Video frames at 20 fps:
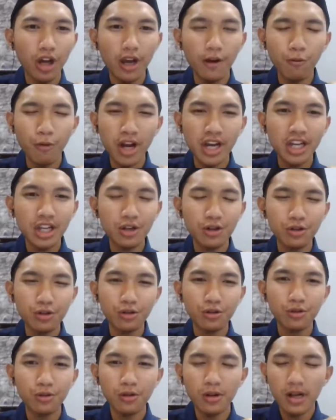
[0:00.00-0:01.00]
when
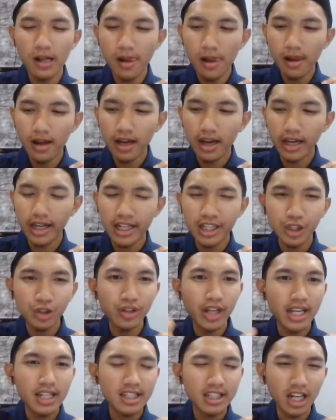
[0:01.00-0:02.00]
you in
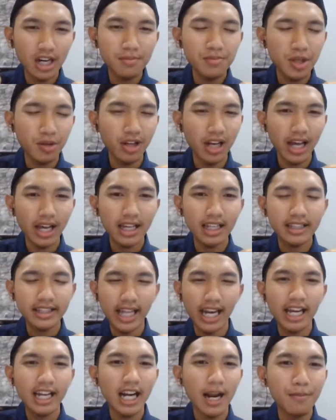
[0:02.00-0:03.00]
today's terms, it was like
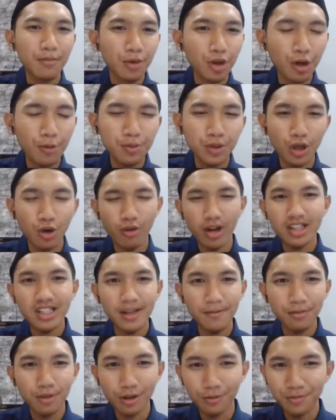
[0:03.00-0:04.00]
Telegram groups or
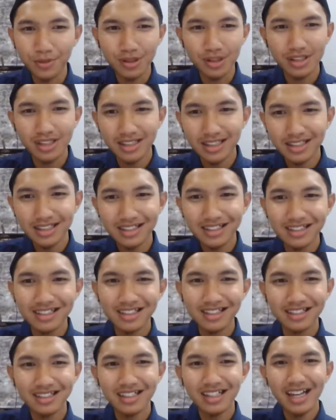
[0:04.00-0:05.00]
WhatsApp groups.
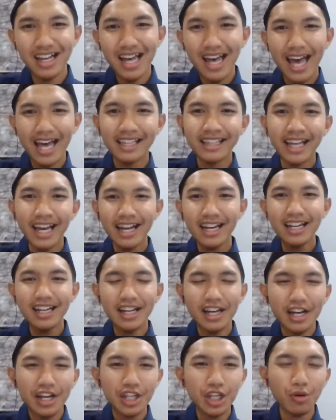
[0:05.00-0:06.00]
And
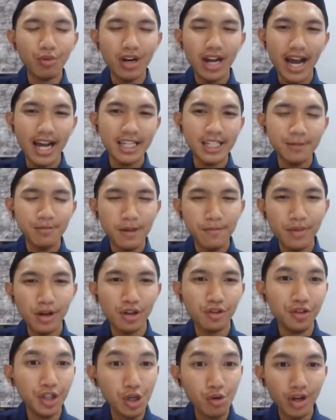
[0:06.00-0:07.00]
then you would ask
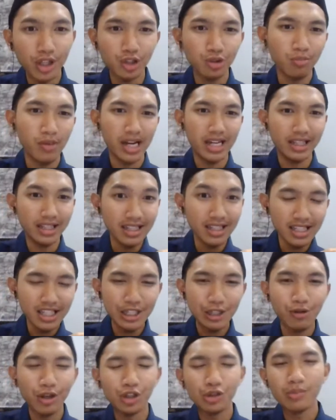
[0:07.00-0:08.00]
people, do you want to buy
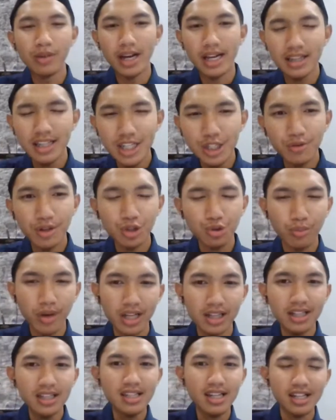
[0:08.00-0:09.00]
this? You want to buy this? You want to
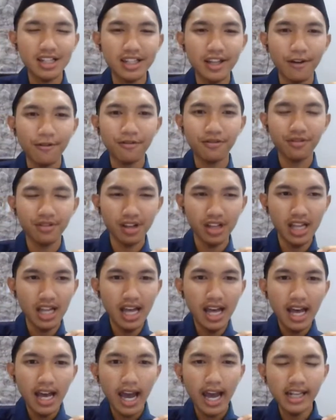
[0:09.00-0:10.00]
buy this and stuff.
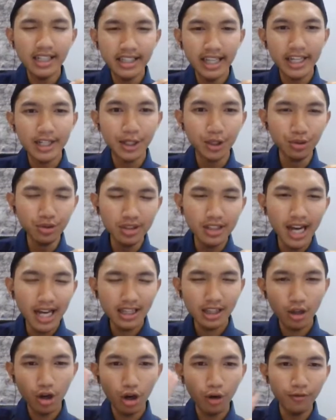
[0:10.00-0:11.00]
And they do
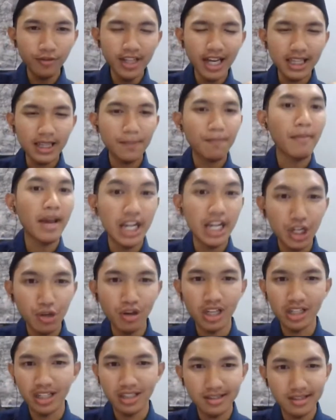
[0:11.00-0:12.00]
that, all of that
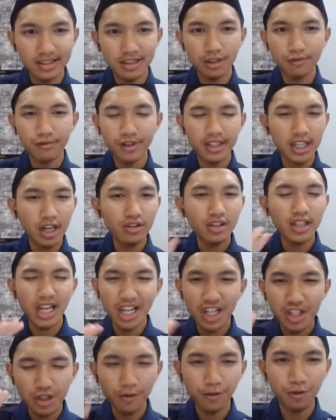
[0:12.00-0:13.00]
manually without
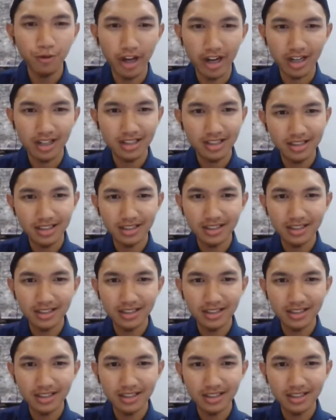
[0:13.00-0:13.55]
any software.